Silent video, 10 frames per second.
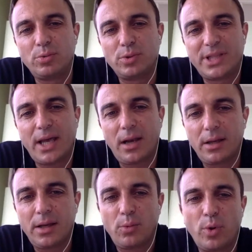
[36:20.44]
tell
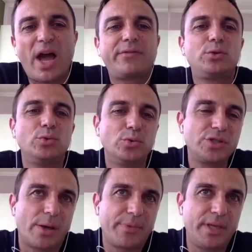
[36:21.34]
we have to do
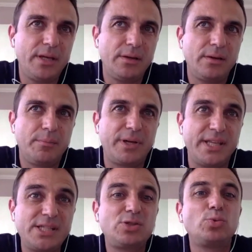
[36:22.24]
something, but
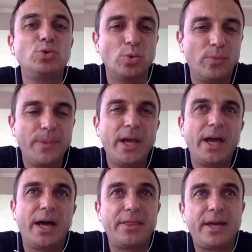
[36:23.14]
it's to do.
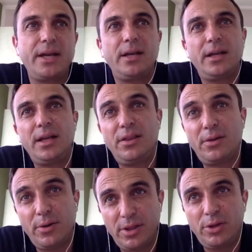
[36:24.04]
And then in
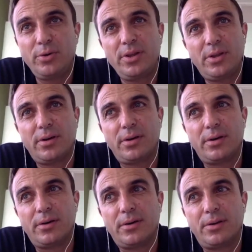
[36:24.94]
the during
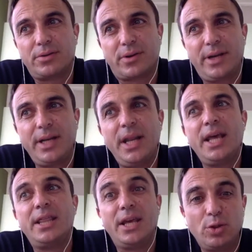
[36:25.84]
the training,
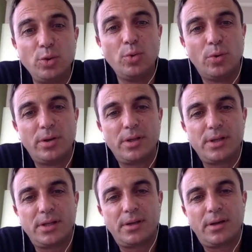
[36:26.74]
they do
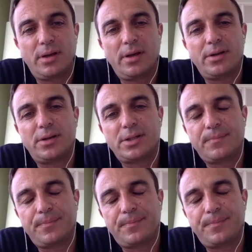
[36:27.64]
a
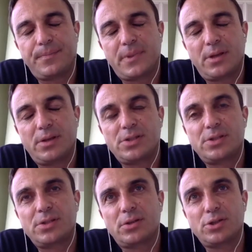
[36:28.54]

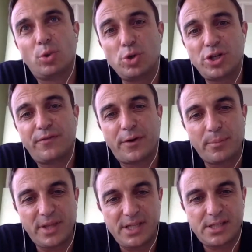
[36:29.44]
solution
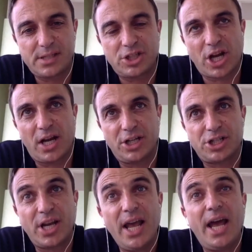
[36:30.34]
from this
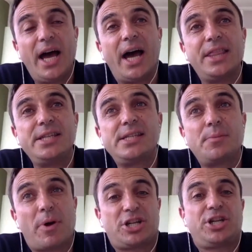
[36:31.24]
challenge. And this is a
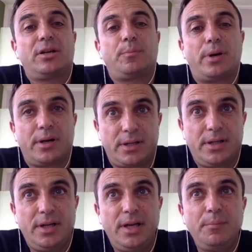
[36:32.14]
magical part,
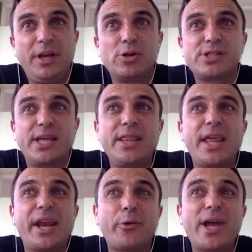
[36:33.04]
because then
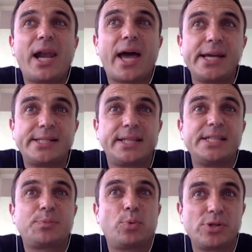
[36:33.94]
they realize that
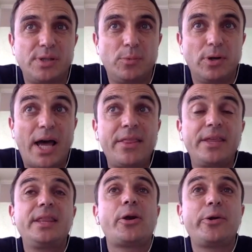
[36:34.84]
it's possible. And
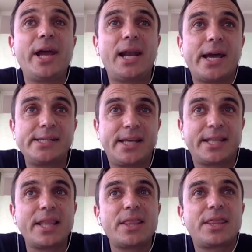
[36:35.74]
then they realize
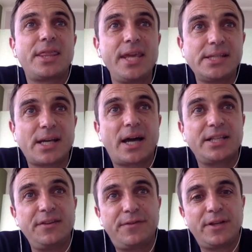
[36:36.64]
that things are
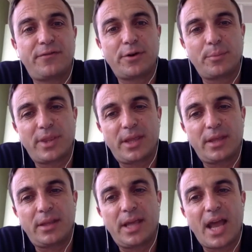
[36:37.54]
different from what
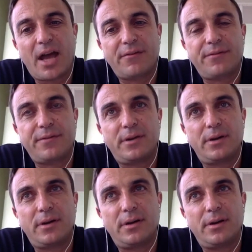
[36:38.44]
they have
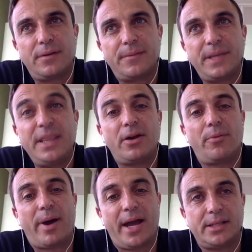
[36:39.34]
in their
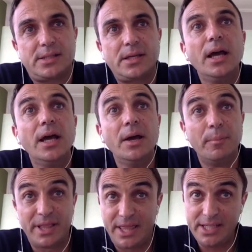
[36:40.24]
minds.
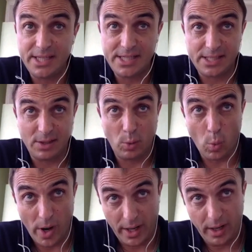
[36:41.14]
But this is
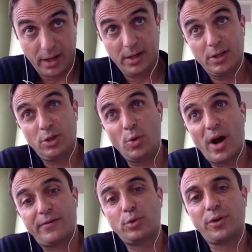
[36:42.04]
where you
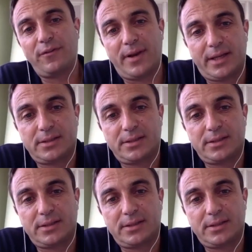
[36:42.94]
have to reflect.